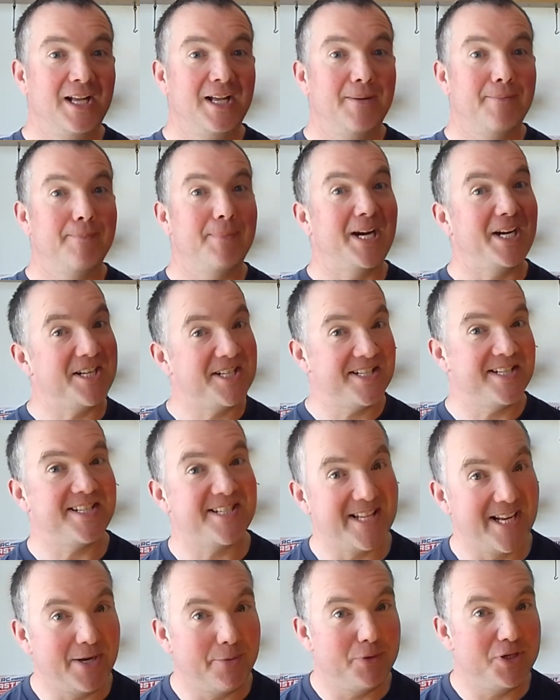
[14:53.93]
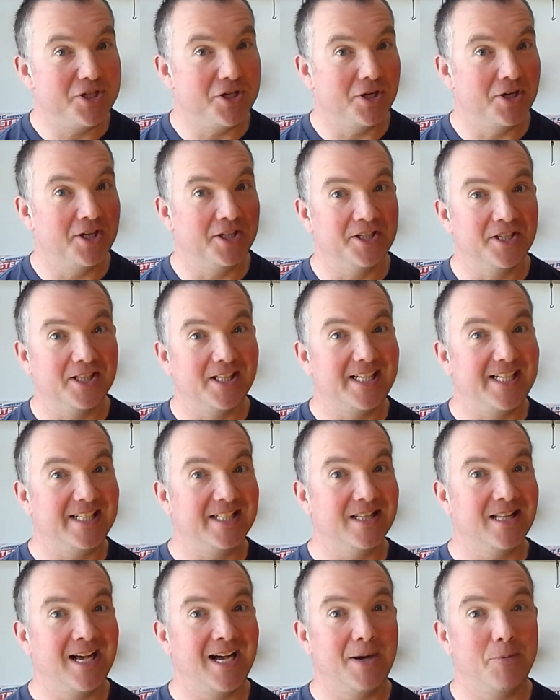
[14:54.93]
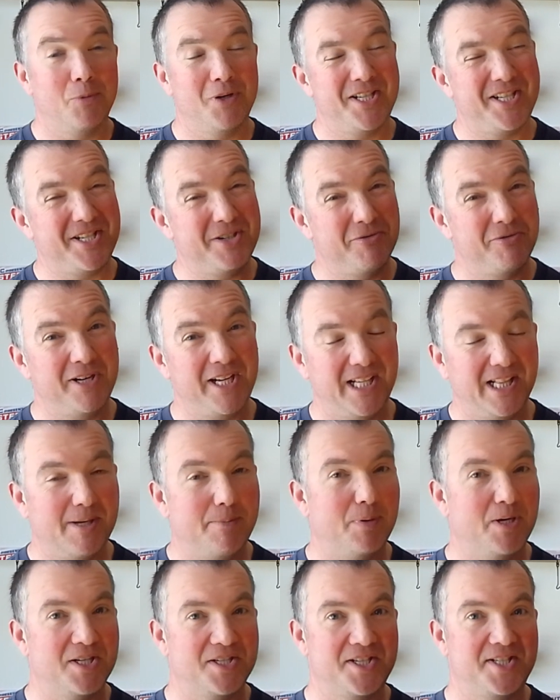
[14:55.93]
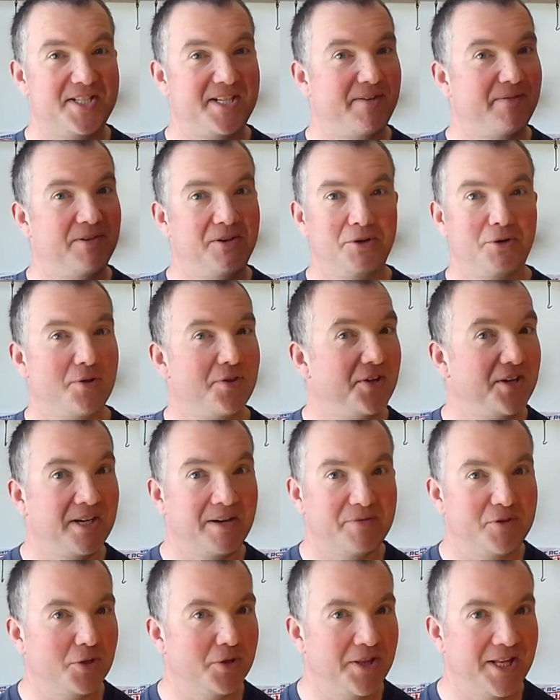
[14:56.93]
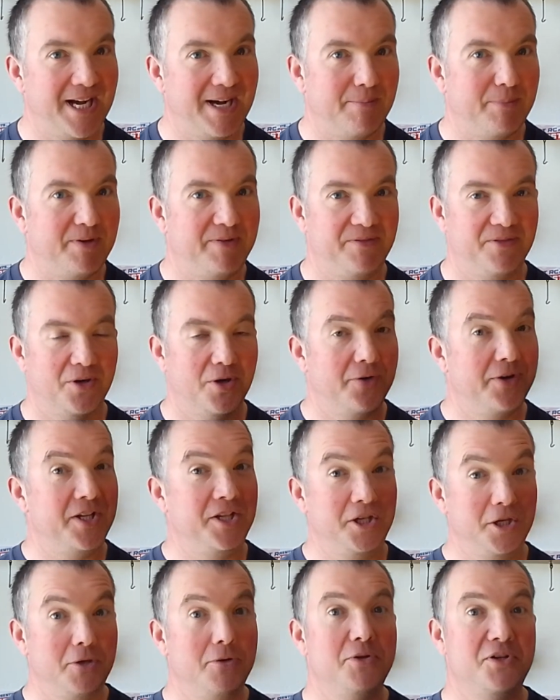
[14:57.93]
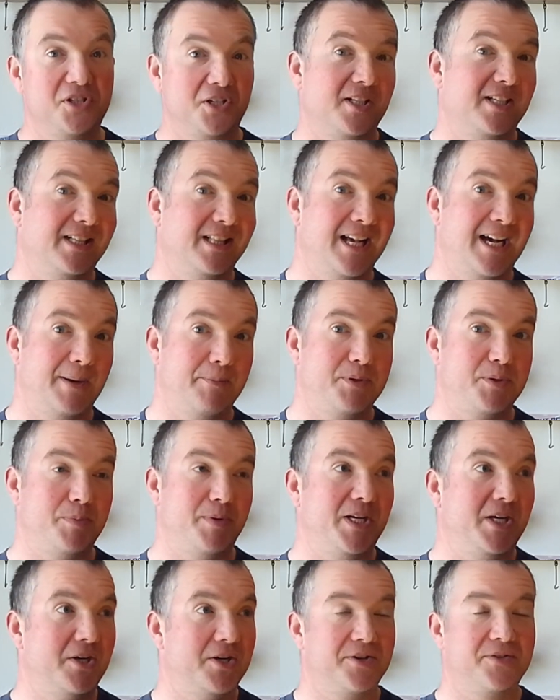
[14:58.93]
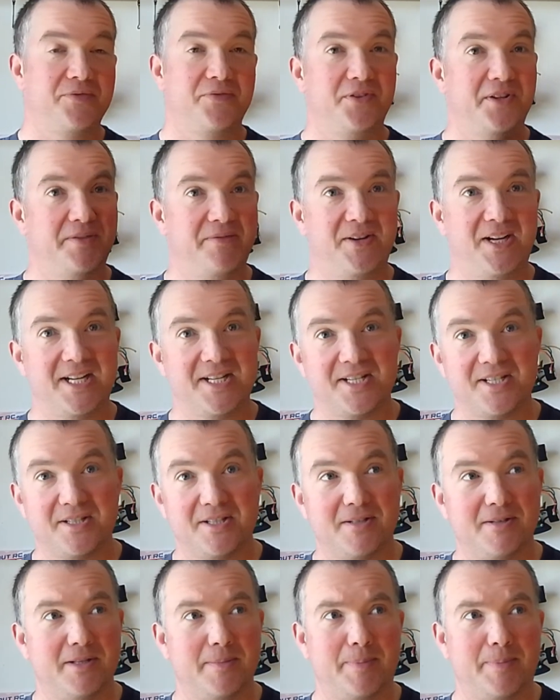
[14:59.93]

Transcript: managed to stay with John on the lead lap, which is really positive. I don't think I've done that before. He usually laps me off for the past